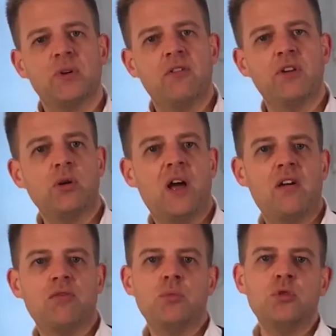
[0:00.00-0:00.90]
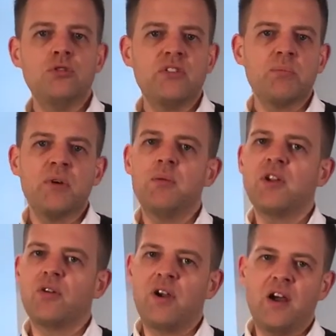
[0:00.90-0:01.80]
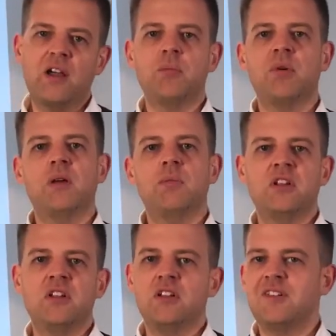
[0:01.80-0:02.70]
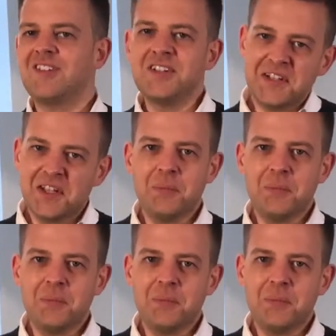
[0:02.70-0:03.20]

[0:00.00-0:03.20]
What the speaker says: whenever you have a moving baby, crying baby, cheeky